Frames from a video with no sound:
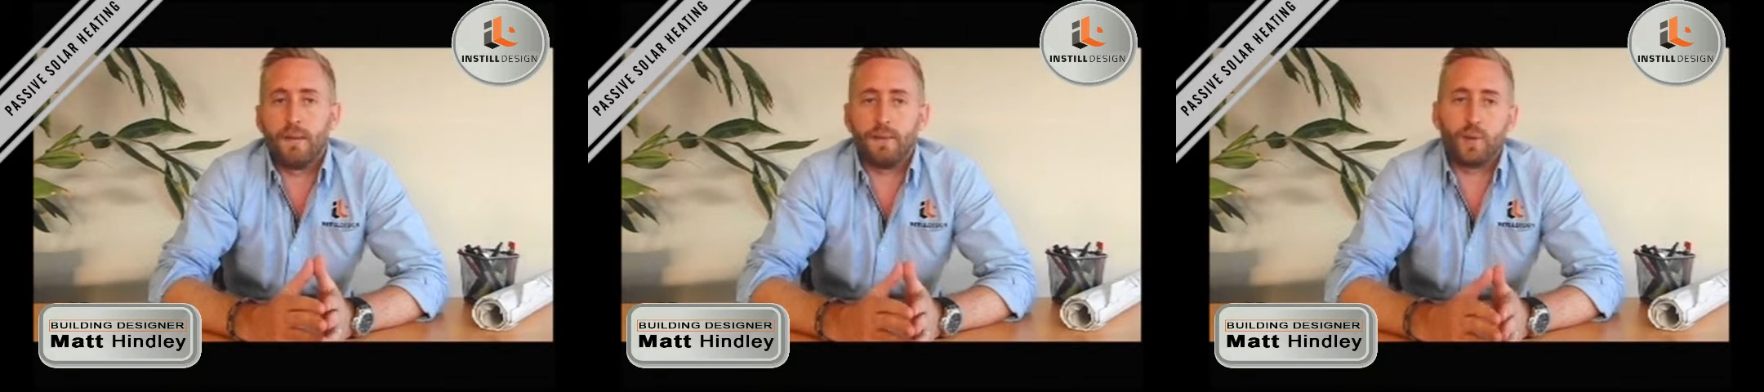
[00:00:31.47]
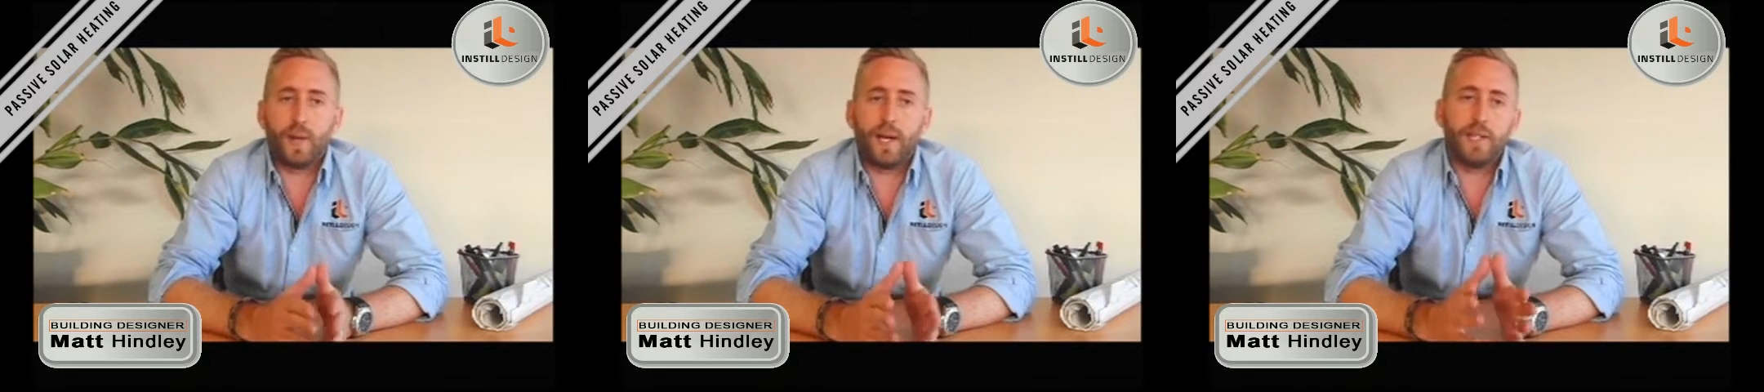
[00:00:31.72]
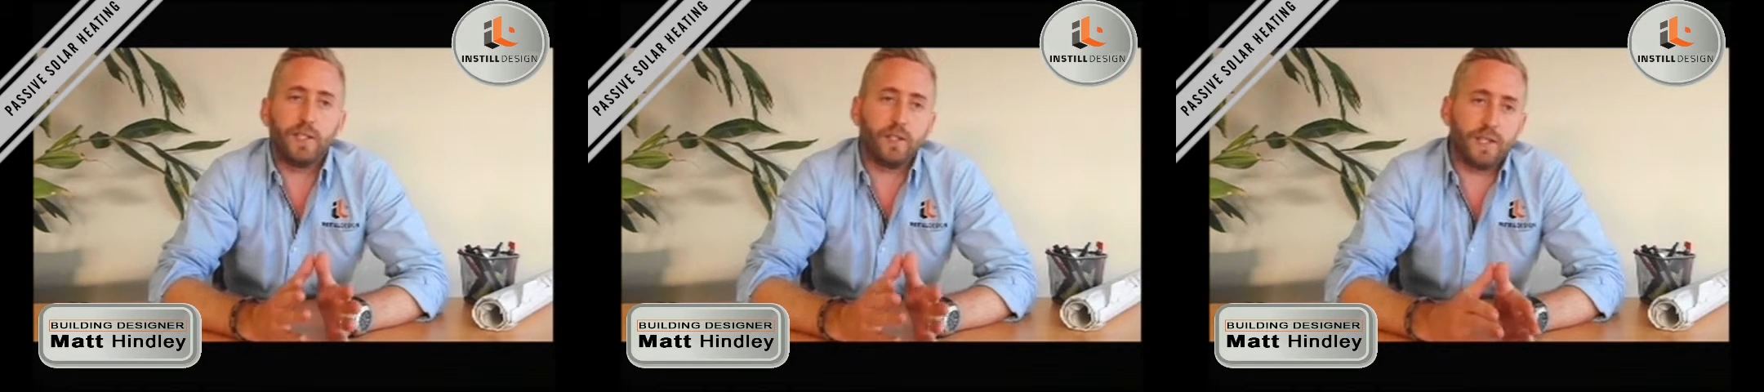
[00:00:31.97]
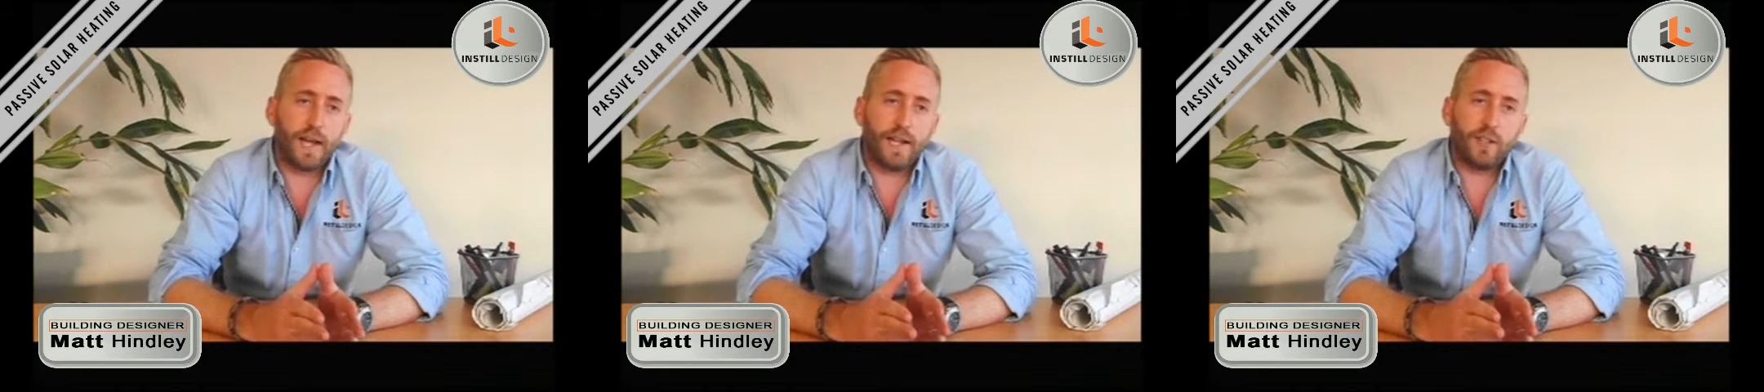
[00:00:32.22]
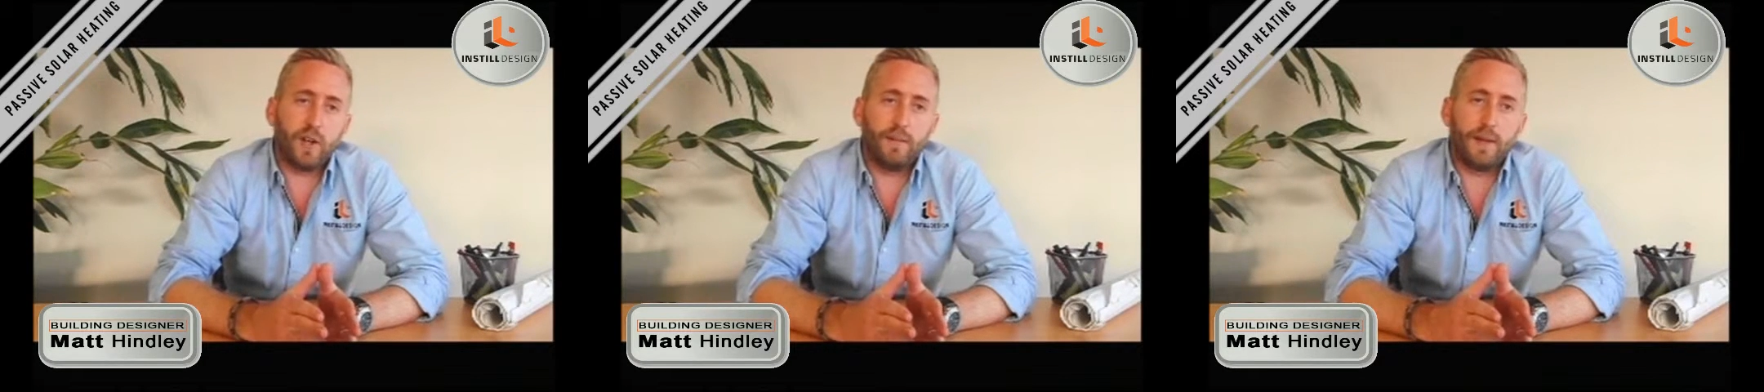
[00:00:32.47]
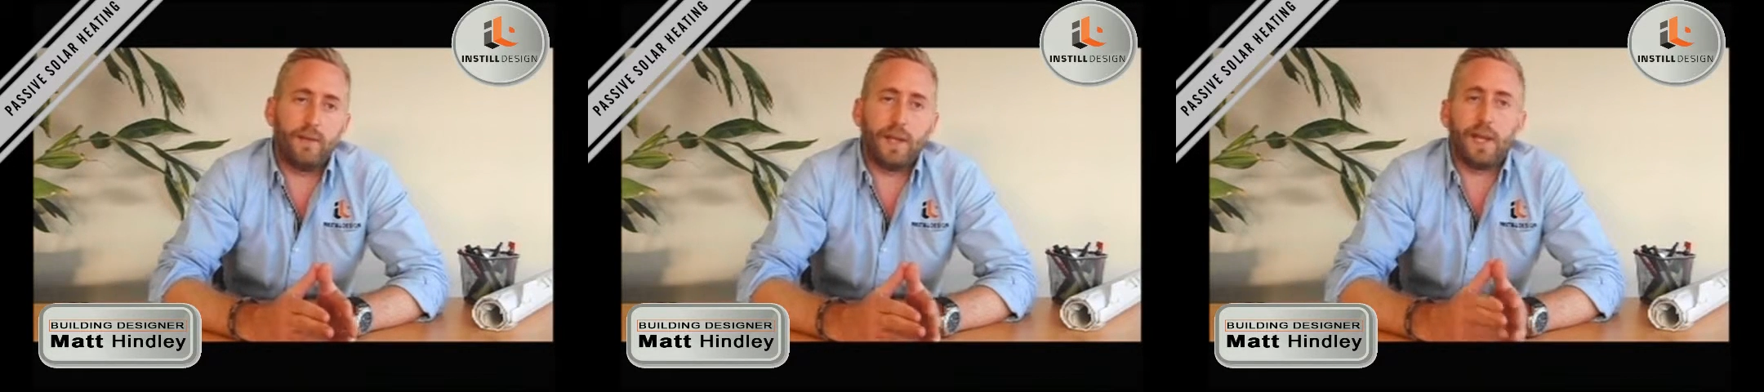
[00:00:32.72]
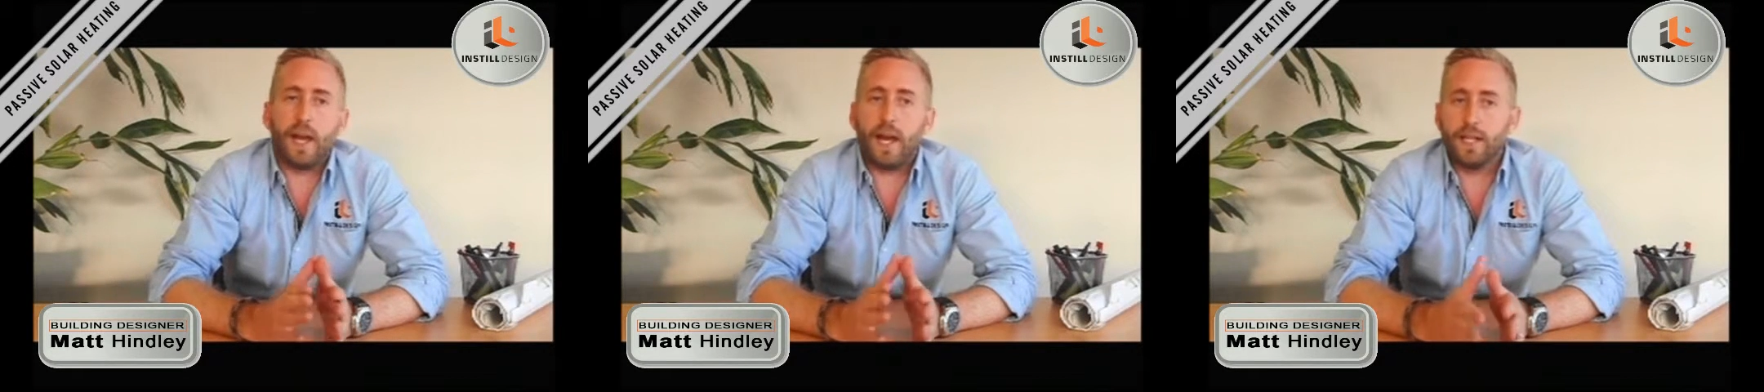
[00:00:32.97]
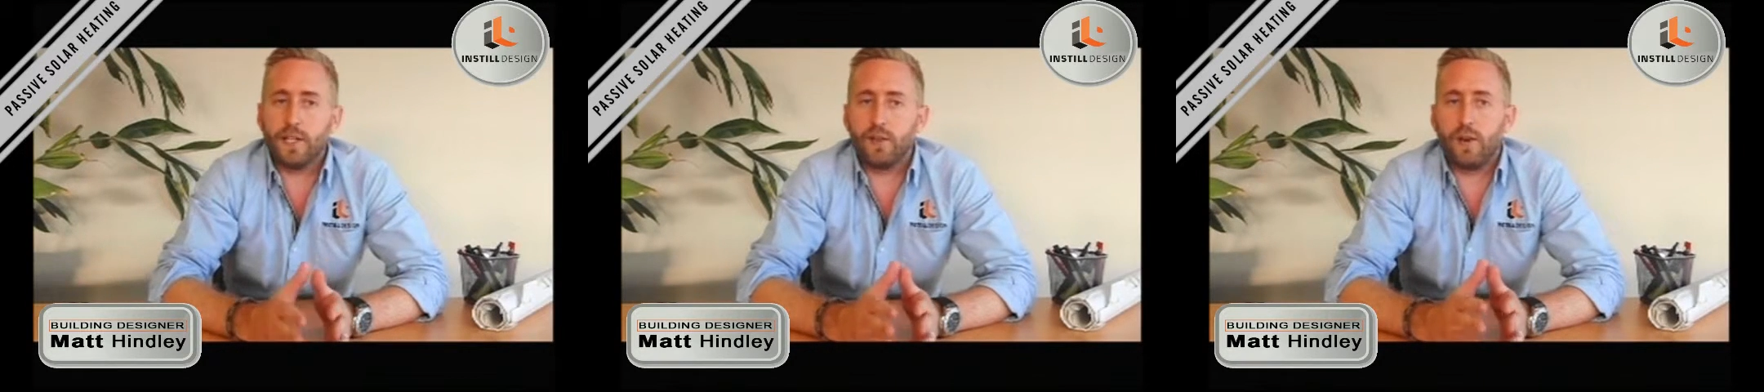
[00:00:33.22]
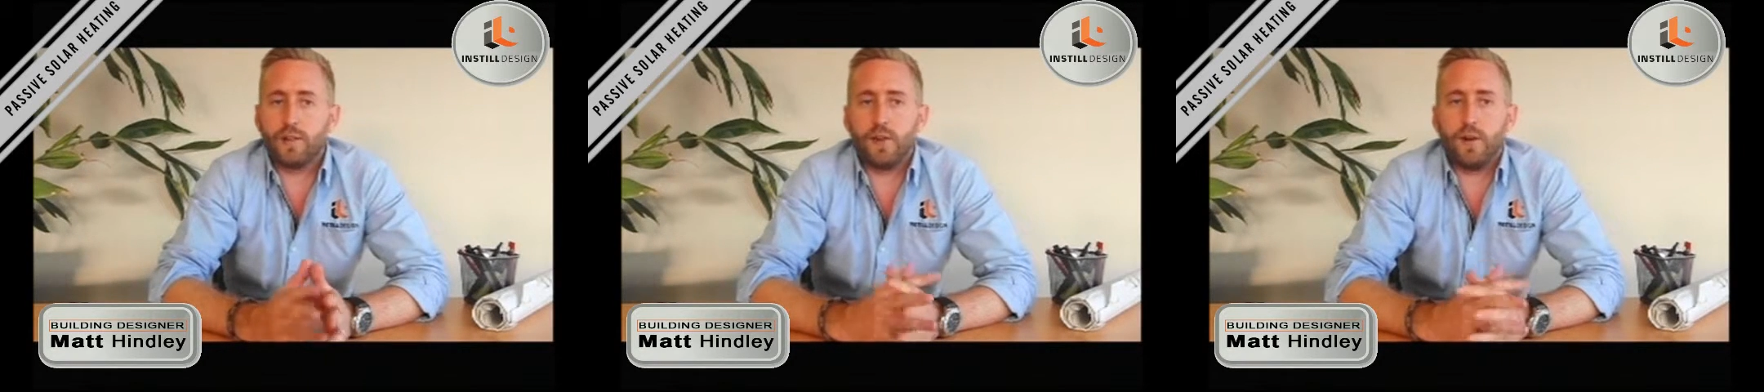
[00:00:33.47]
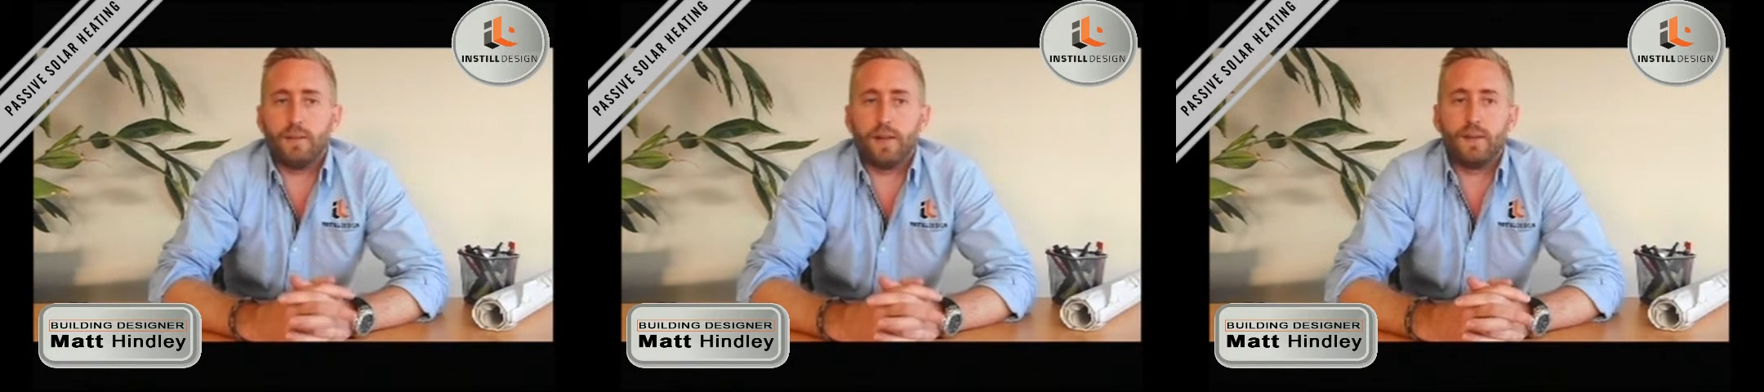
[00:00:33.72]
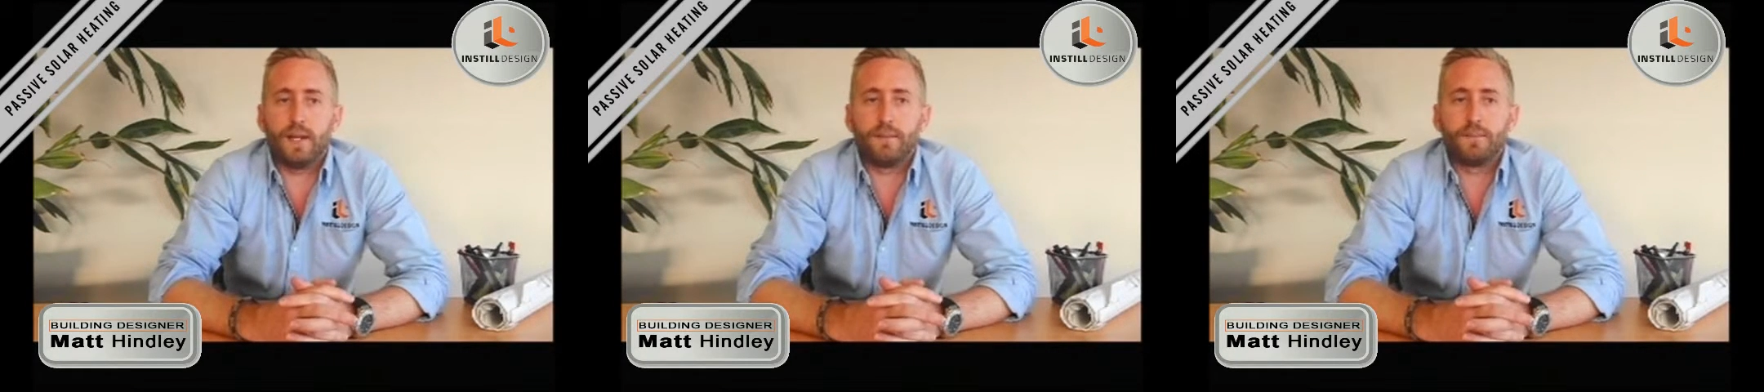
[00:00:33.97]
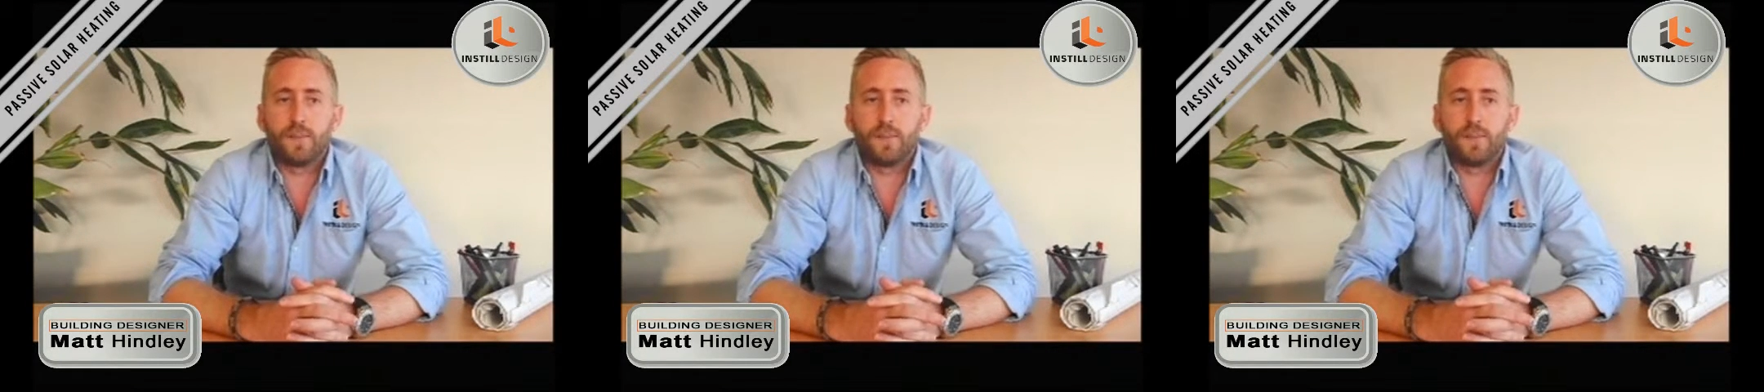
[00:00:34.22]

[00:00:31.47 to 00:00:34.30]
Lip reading: between your daytime living and your nighttime living.